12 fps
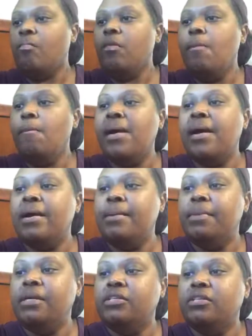Mine, I
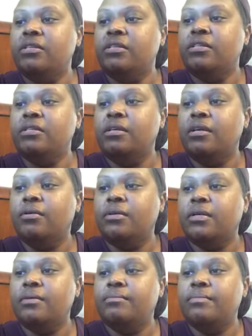make sure that, you know, the
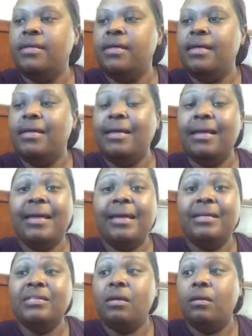egg
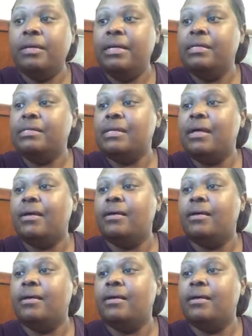is all inside.